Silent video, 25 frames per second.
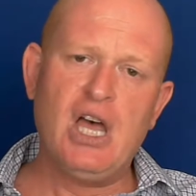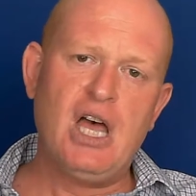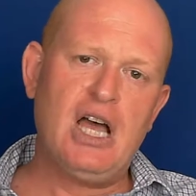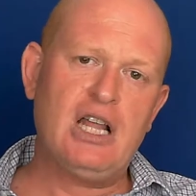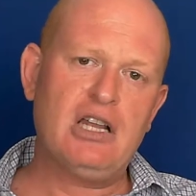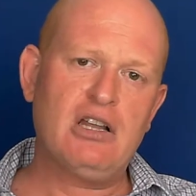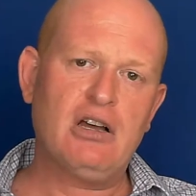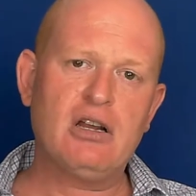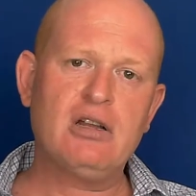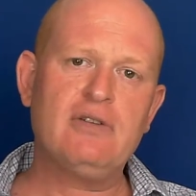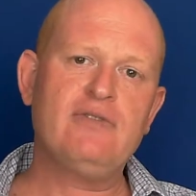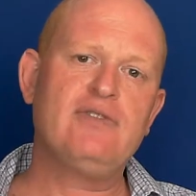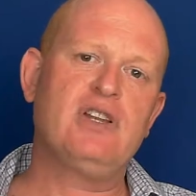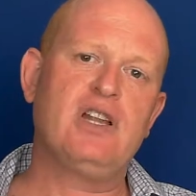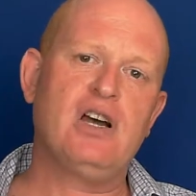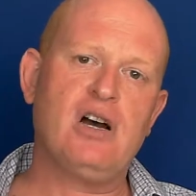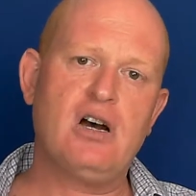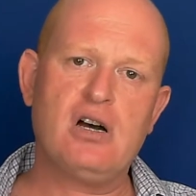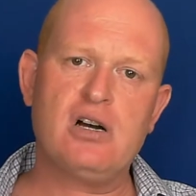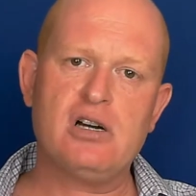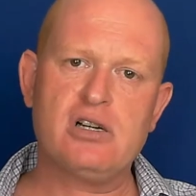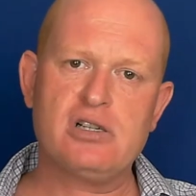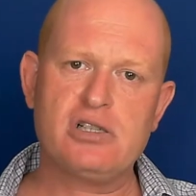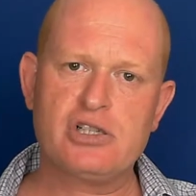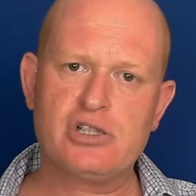A lot of
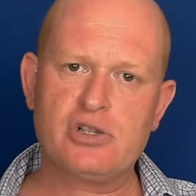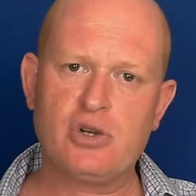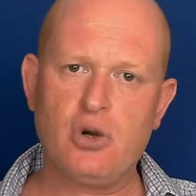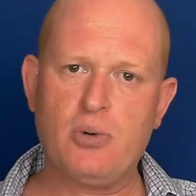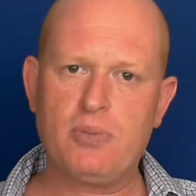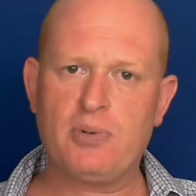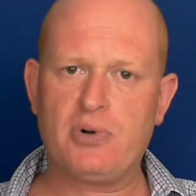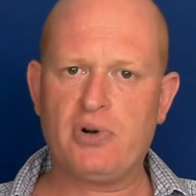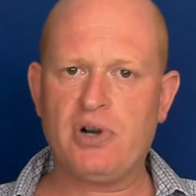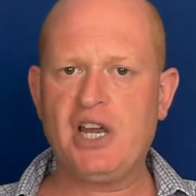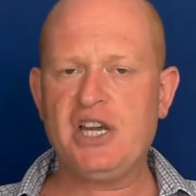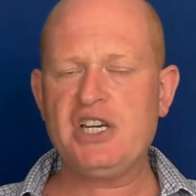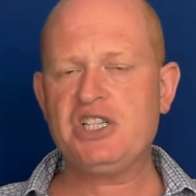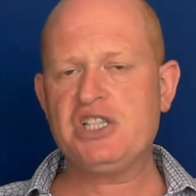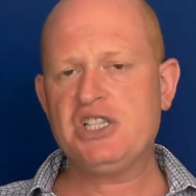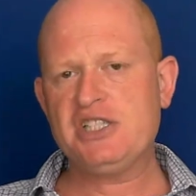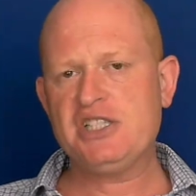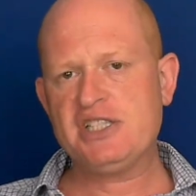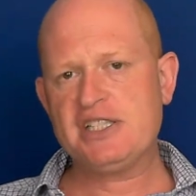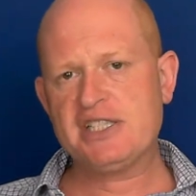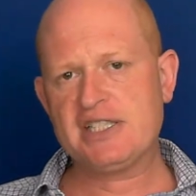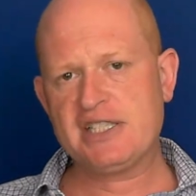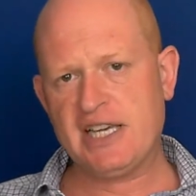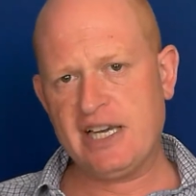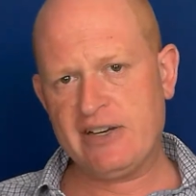large
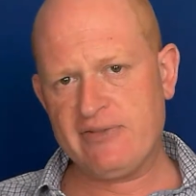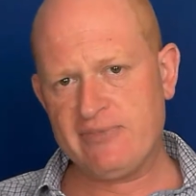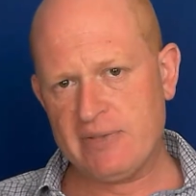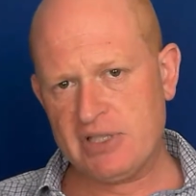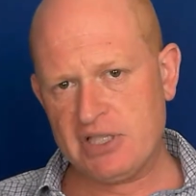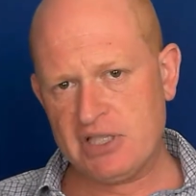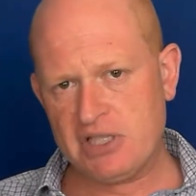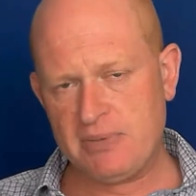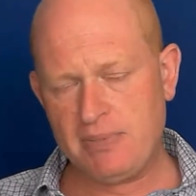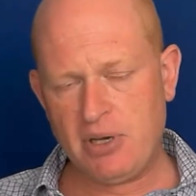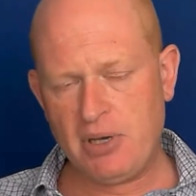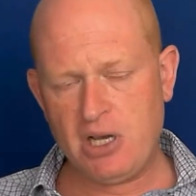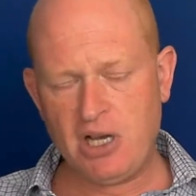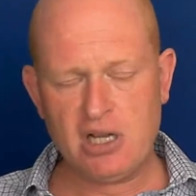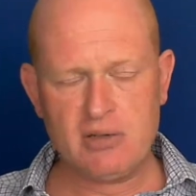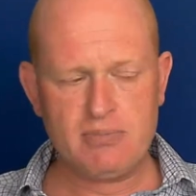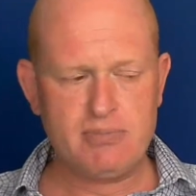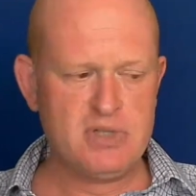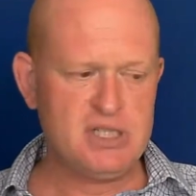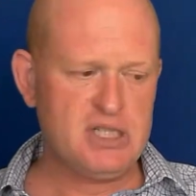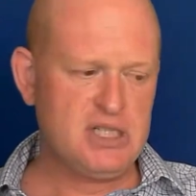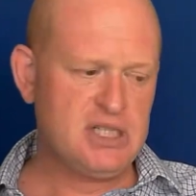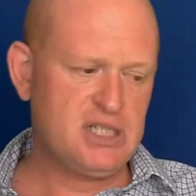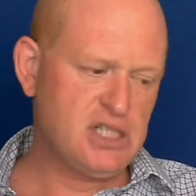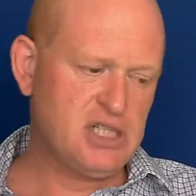corporations, government
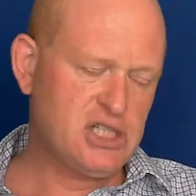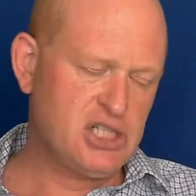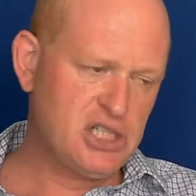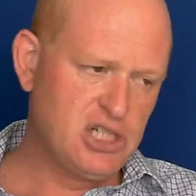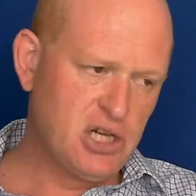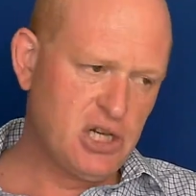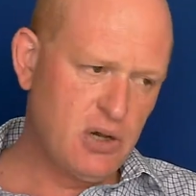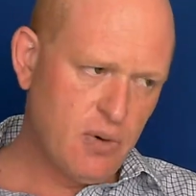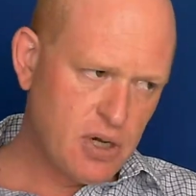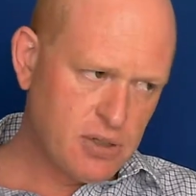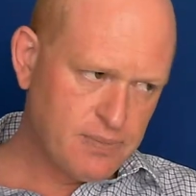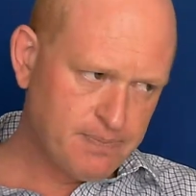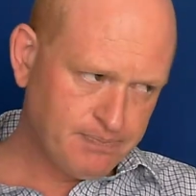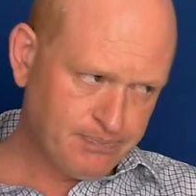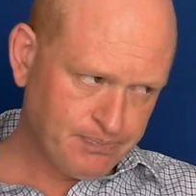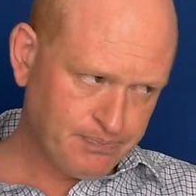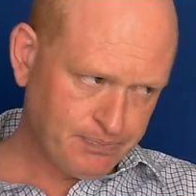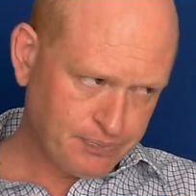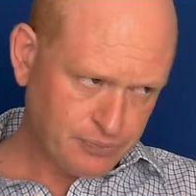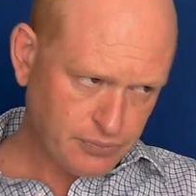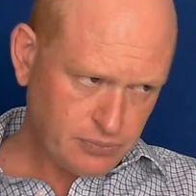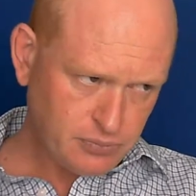departments, and so on